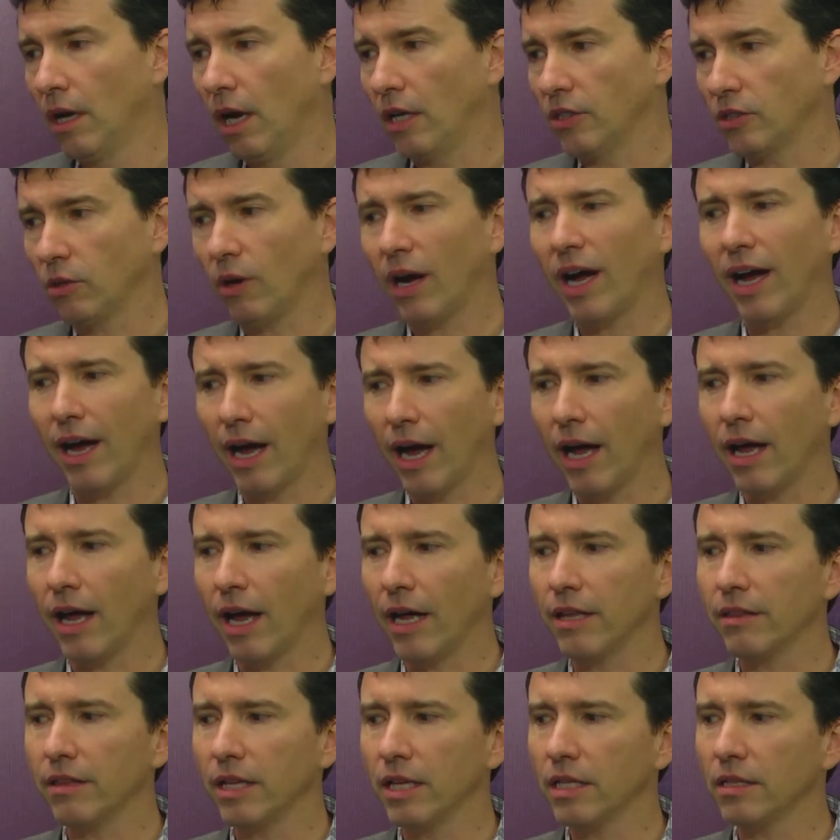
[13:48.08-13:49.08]
So
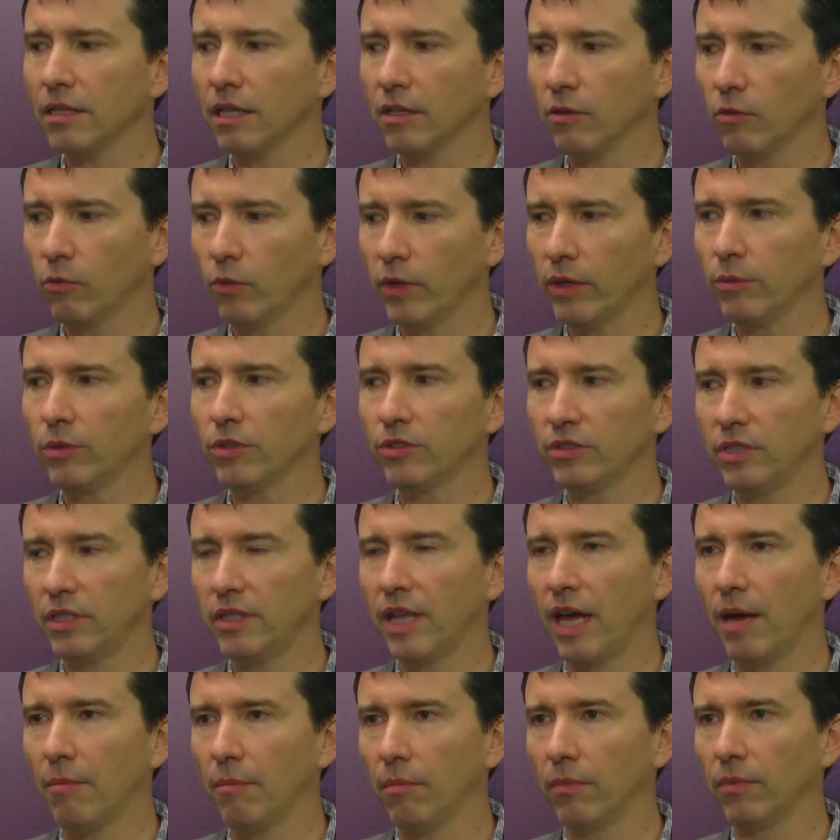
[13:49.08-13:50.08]
I think that we will see
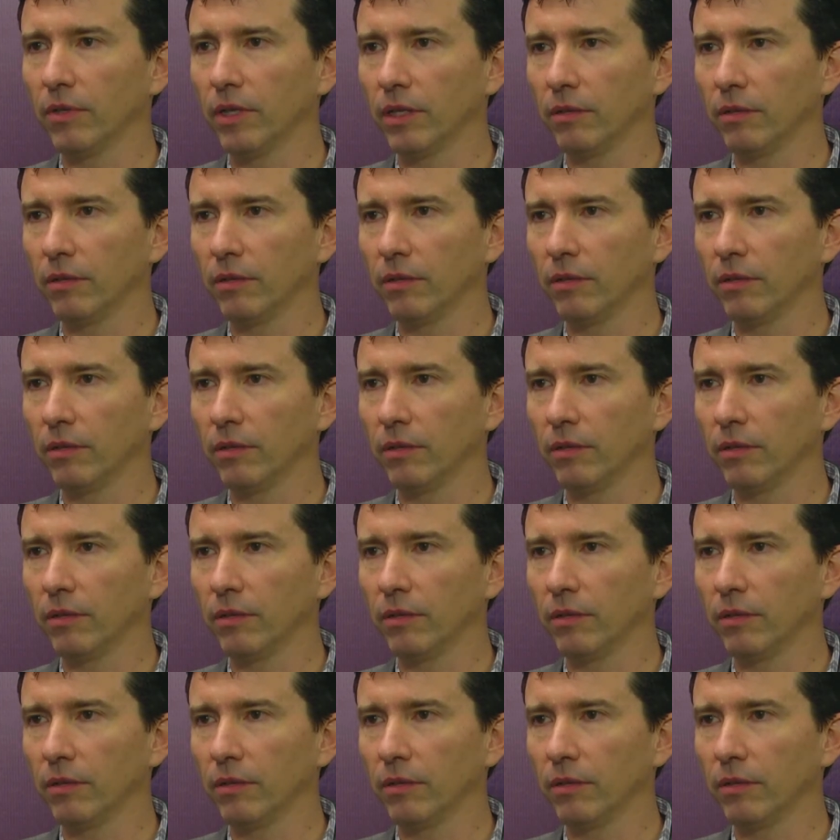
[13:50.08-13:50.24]
that.